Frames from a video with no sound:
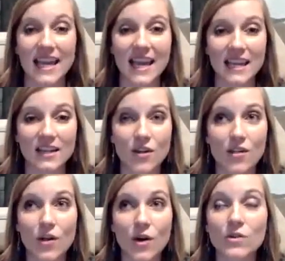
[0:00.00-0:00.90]
And
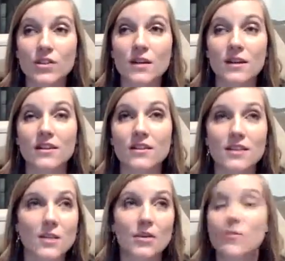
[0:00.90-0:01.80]
those are
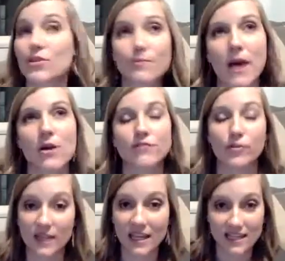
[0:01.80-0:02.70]
some of the most powerful,
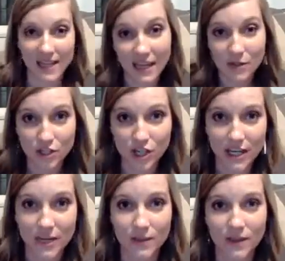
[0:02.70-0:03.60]
because like I was
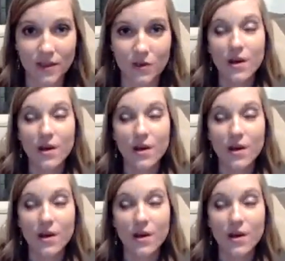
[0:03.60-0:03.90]
sharing with you,